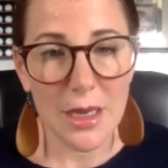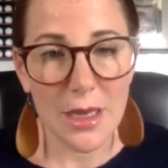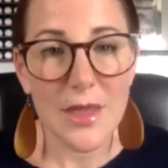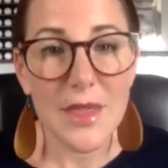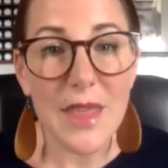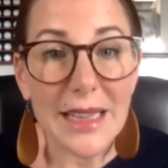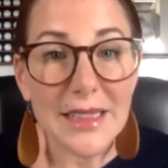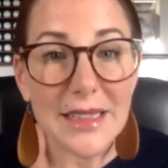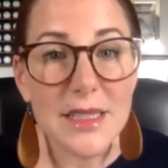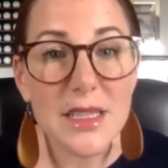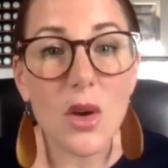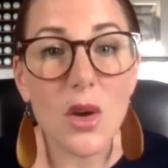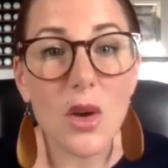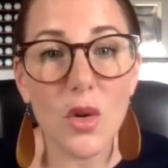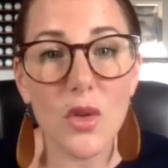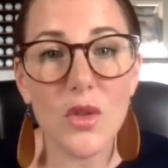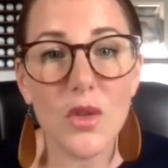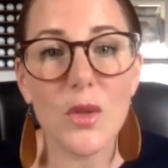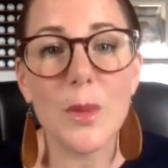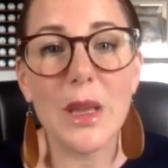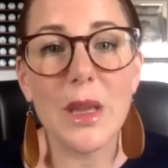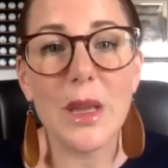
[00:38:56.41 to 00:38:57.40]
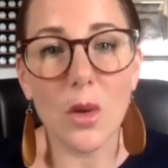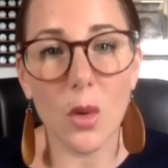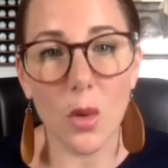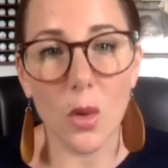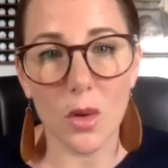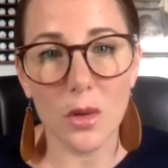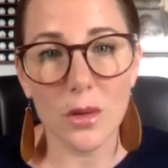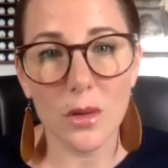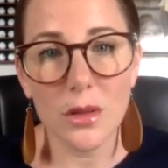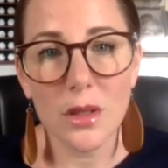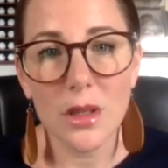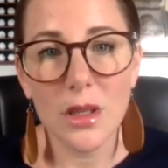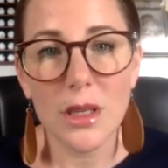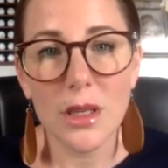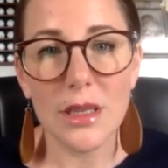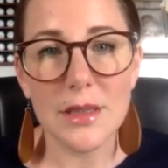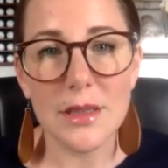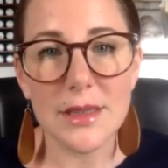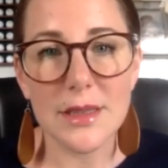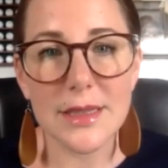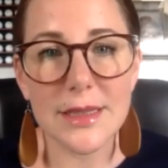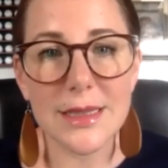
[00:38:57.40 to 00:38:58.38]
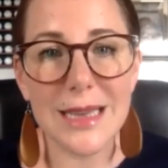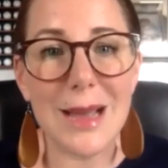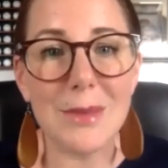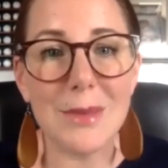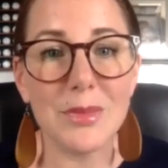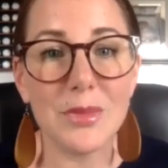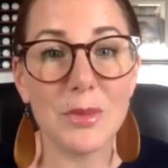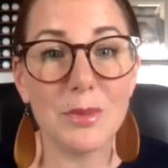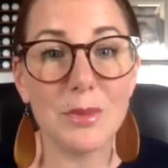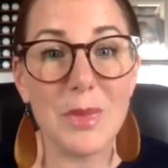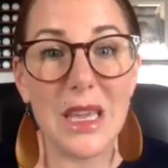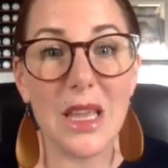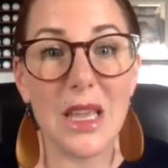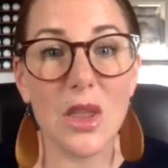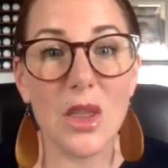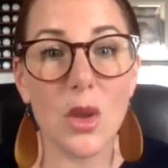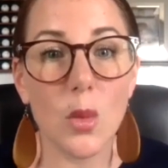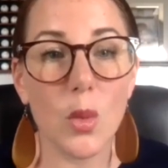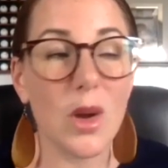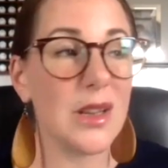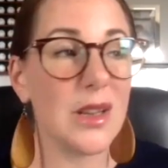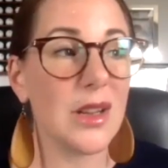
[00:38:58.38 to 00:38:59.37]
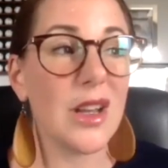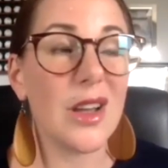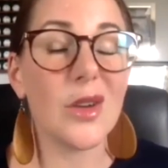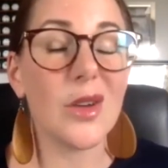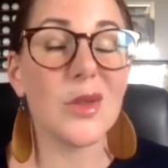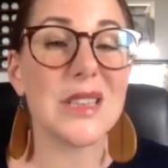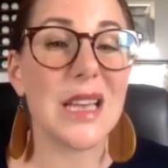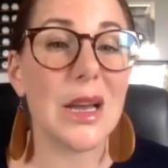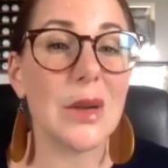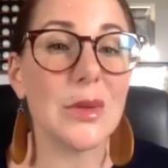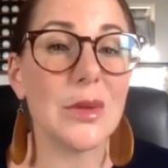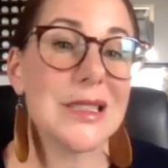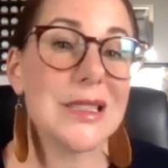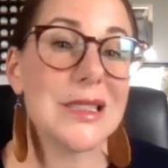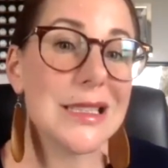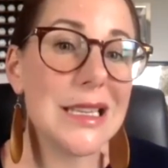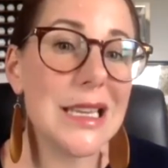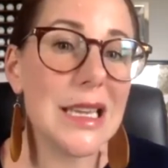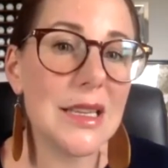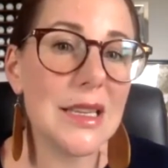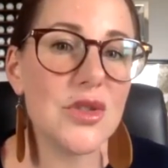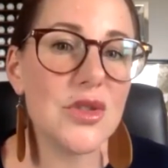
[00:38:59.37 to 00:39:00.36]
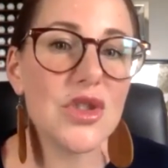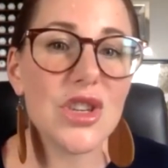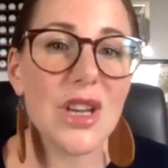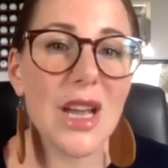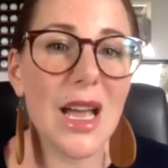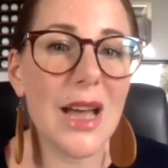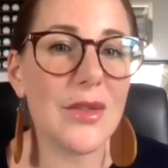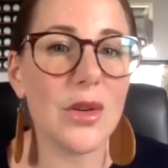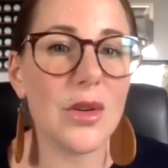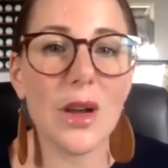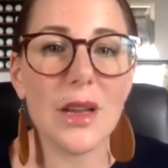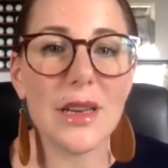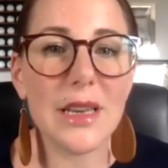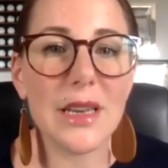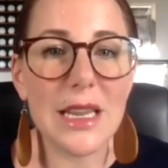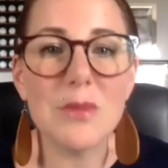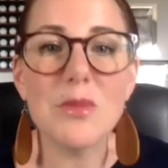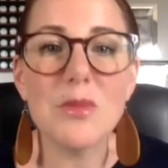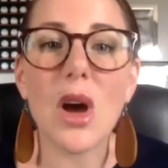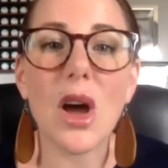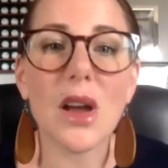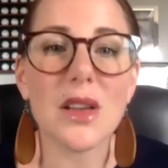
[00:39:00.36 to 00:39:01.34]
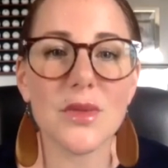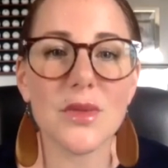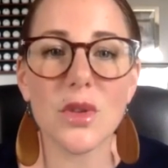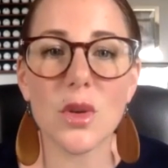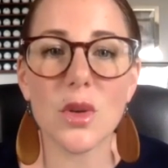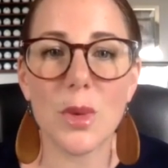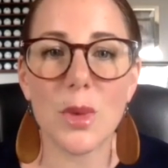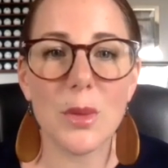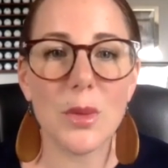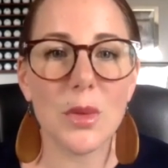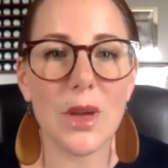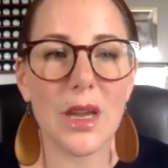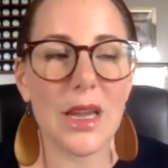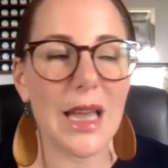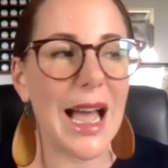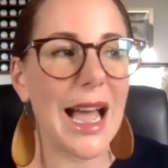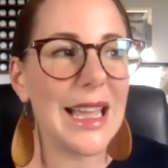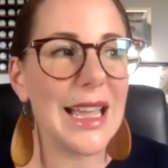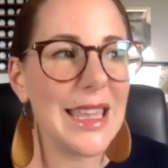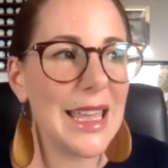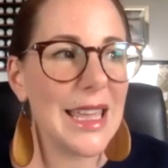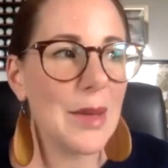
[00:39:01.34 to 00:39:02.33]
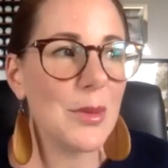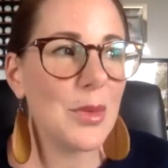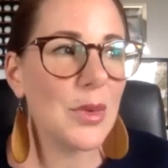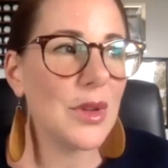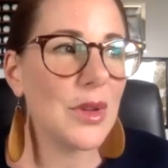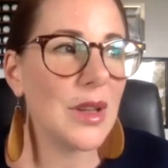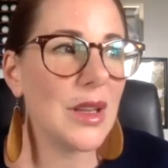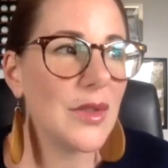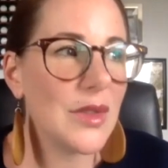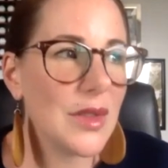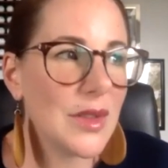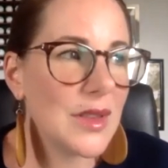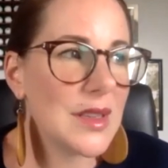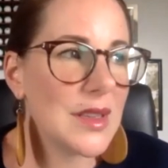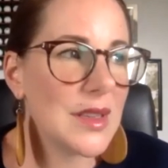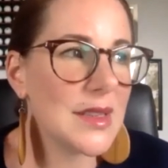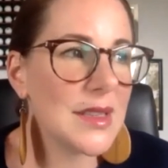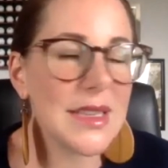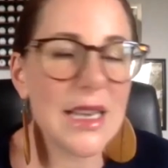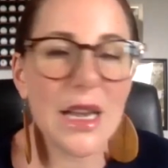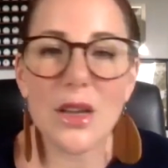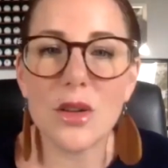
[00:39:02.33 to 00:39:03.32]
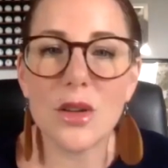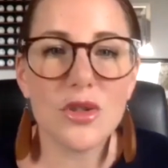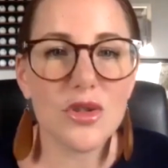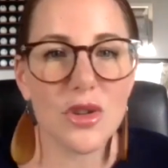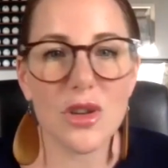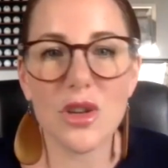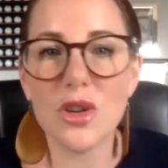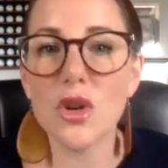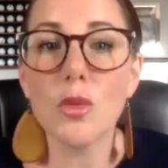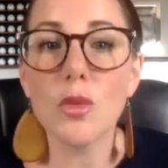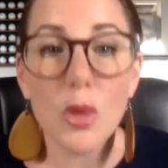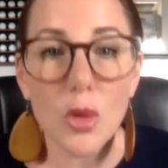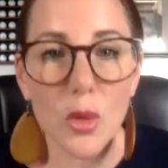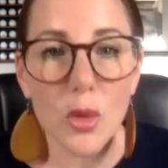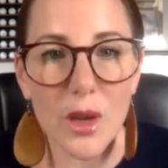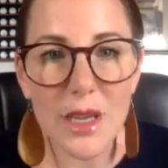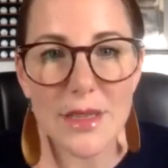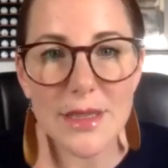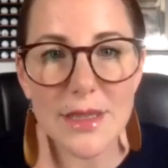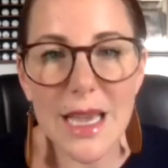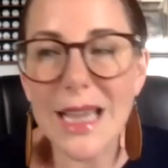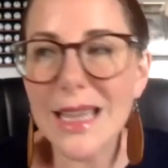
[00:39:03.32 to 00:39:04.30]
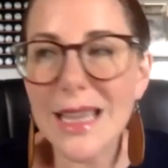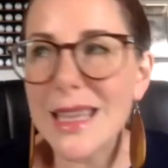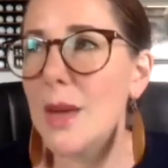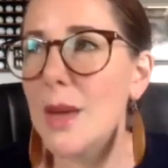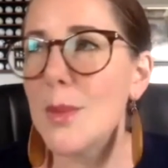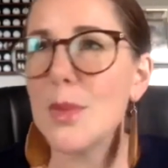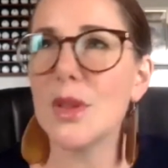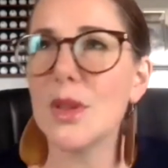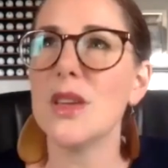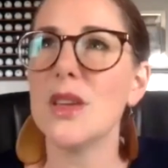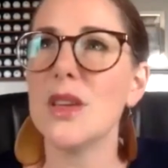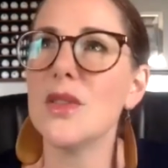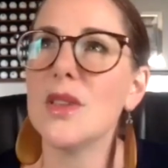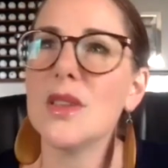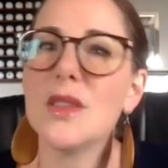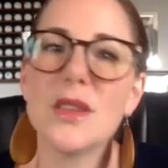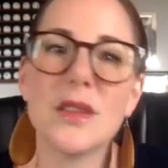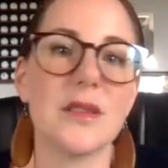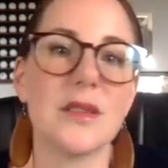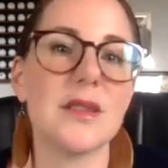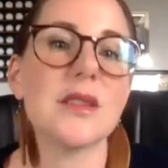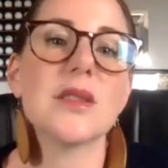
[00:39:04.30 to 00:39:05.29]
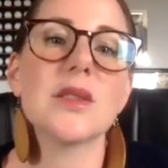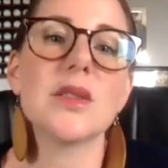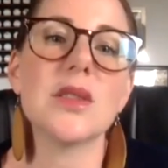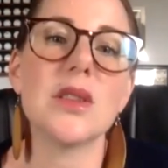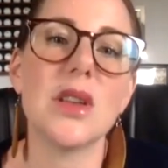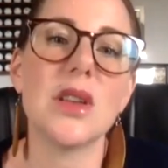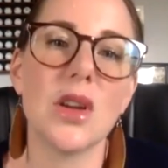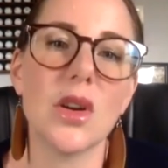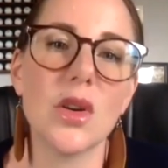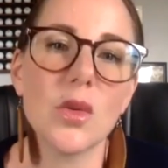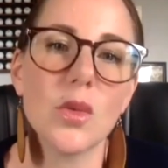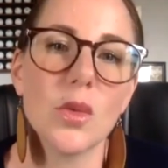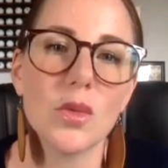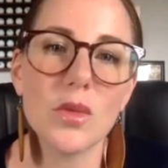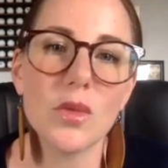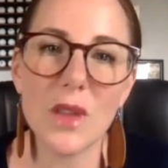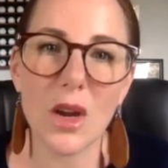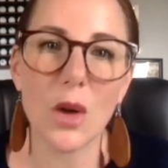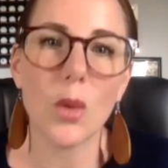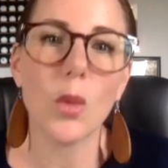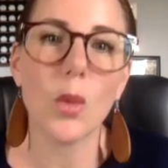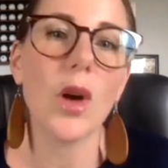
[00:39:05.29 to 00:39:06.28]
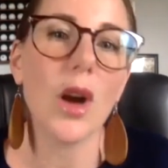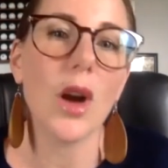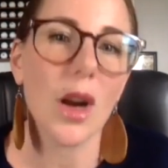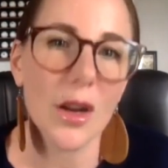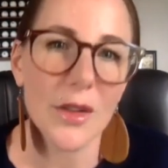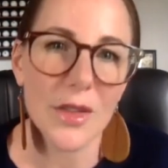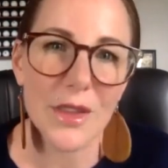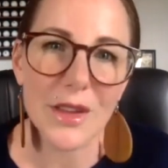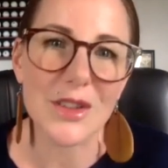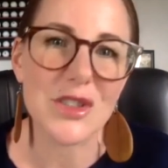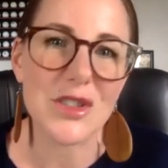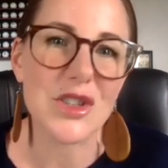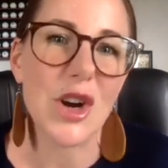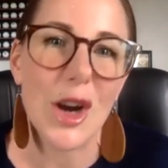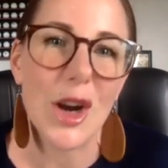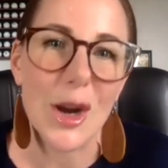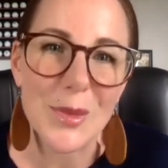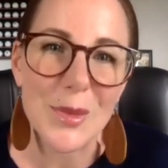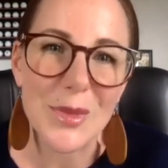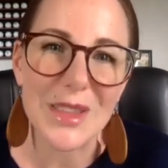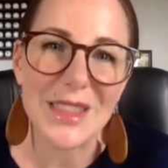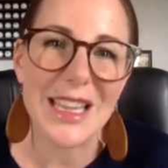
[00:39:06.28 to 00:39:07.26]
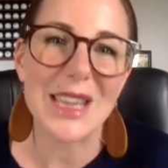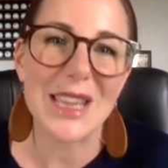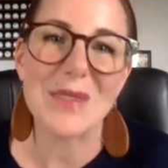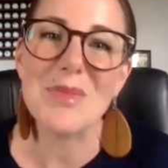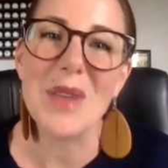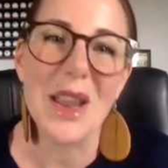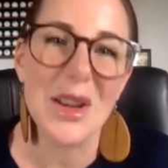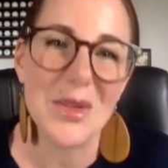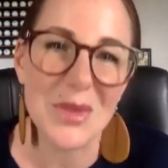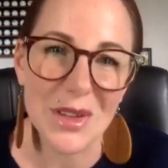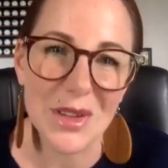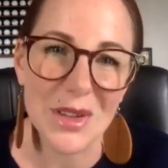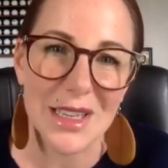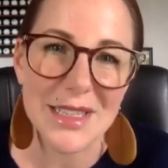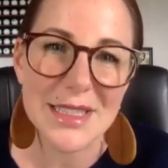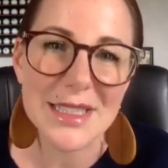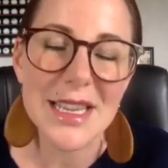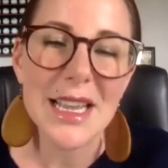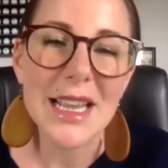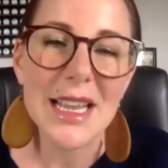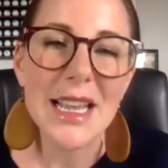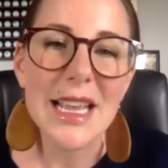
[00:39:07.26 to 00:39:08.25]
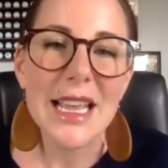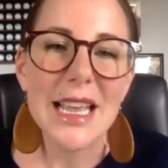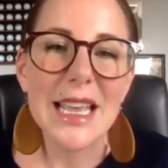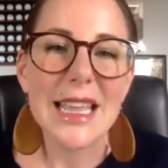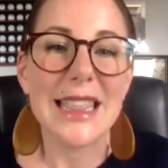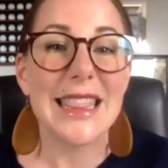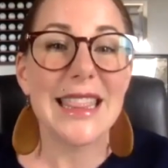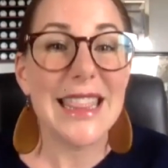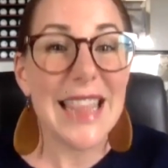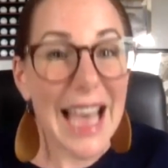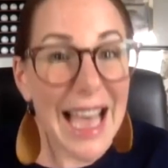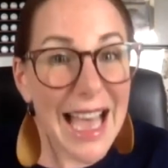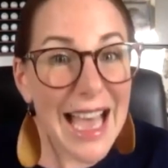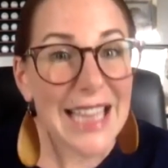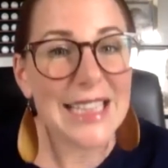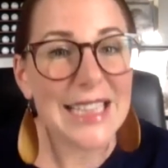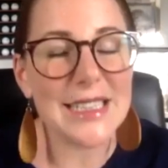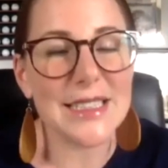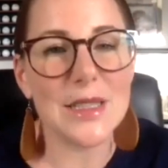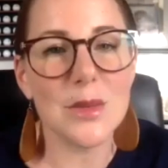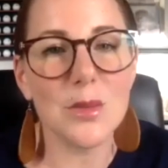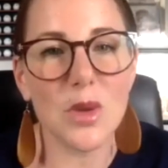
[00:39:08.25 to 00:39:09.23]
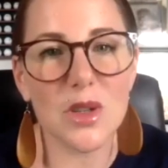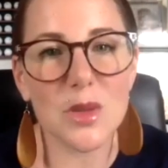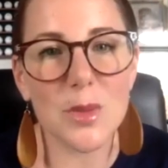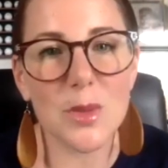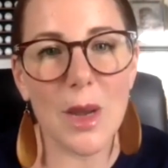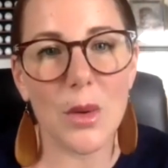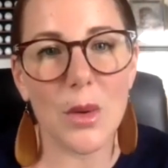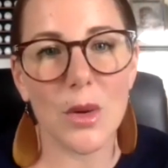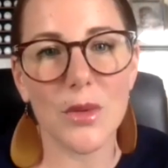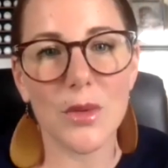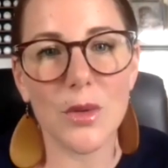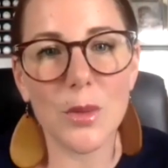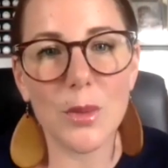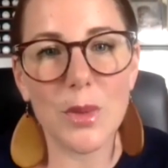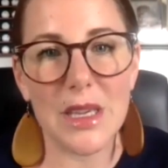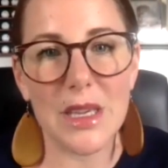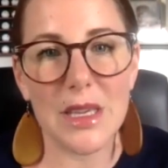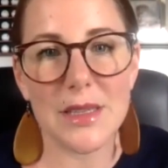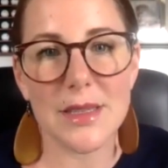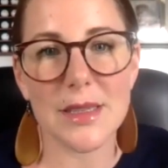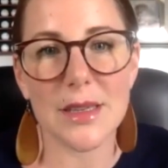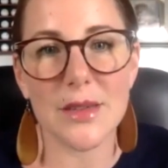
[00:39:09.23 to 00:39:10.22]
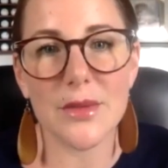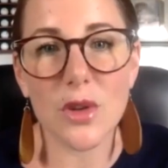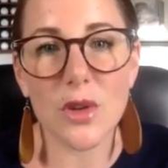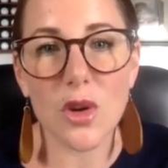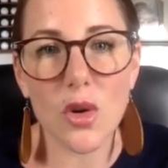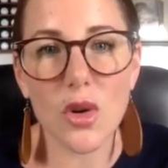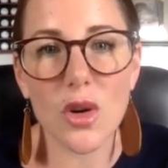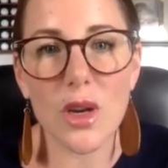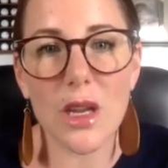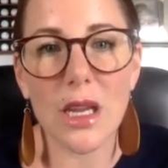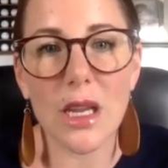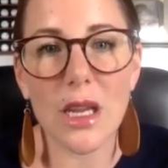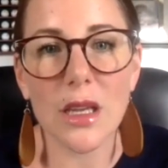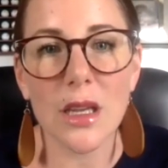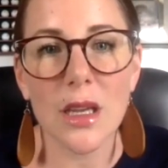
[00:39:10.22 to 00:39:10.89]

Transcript: That's the ultimate goal, is stop being the one that goes out and seeks. You should have an inbox of people like, I can't believe that this is how you treat your employees. I can't believe that this is, you know, their work, their job, that they get paid for this. Yeah. That is the most powerful piece of recruiting.